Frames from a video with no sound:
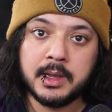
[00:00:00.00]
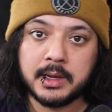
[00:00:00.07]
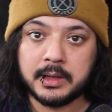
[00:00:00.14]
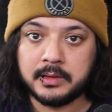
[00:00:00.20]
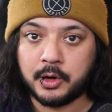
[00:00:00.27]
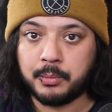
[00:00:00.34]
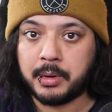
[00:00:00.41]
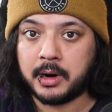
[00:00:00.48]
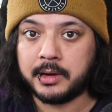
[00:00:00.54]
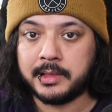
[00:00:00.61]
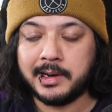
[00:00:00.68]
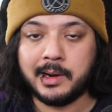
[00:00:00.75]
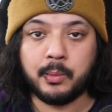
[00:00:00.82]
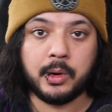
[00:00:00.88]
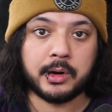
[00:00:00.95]
considered part of
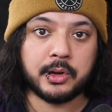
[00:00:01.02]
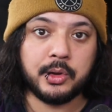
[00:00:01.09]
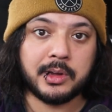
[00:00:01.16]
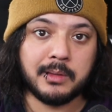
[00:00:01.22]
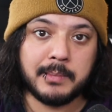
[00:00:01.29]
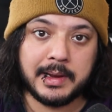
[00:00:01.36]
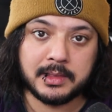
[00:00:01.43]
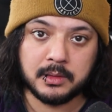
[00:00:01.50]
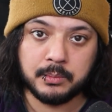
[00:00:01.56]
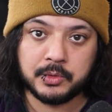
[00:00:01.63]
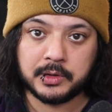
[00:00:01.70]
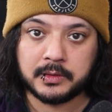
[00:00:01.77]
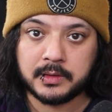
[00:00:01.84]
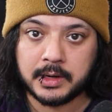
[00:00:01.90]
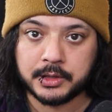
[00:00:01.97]
the network, you can make them
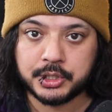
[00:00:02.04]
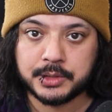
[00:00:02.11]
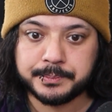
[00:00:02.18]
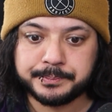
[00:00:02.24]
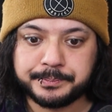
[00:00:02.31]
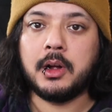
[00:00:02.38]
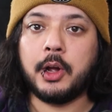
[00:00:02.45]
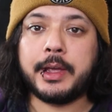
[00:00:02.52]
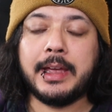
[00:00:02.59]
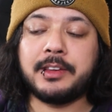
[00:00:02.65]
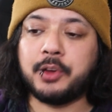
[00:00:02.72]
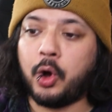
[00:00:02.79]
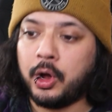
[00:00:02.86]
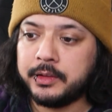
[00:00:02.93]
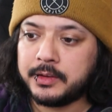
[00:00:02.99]
just touch. Okay,
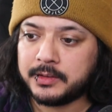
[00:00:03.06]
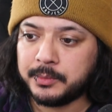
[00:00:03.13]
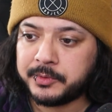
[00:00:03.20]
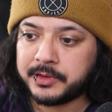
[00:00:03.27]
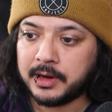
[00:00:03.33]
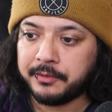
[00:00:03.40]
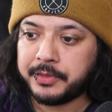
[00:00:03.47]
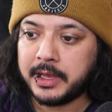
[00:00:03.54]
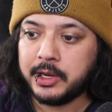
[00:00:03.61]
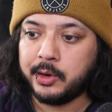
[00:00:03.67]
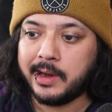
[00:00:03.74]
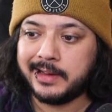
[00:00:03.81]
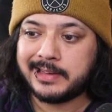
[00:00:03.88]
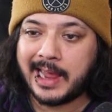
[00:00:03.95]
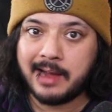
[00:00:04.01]
so onto some stuff that you
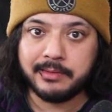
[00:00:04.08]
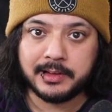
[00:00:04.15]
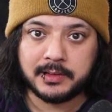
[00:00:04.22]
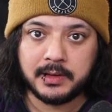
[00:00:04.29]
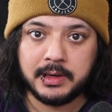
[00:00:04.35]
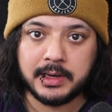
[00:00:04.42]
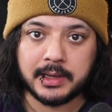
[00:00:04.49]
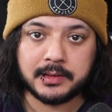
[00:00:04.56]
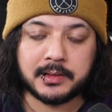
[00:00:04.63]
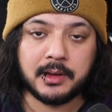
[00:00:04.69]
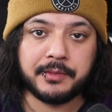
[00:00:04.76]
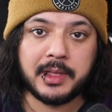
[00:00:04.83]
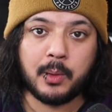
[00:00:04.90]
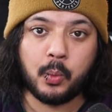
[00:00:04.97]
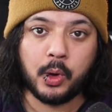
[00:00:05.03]
guys haven't seen yet,
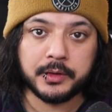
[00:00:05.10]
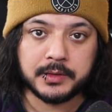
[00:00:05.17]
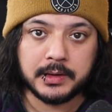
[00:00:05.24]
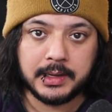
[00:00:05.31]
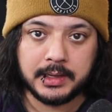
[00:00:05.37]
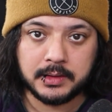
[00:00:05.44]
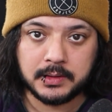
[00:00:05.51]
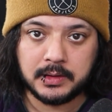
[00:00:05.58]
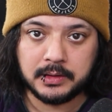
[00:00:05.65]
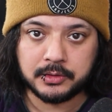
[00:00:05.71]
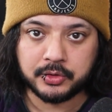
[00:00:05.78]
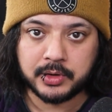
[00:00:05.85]
stuff that wasn't in the teaser